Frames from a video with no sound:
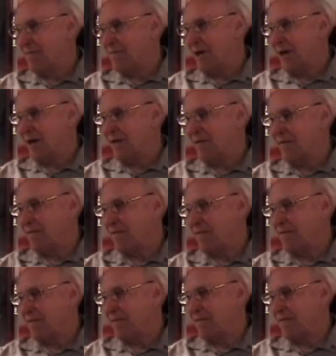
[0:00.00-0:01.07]
my
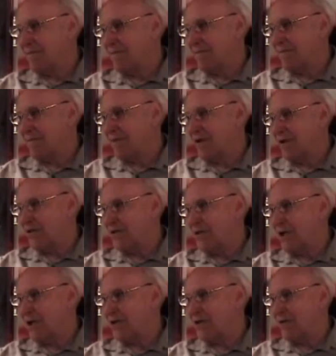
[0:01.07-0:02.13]
fire
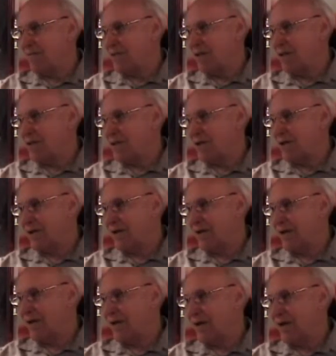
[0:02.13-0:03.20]
station was. Mm-hmm.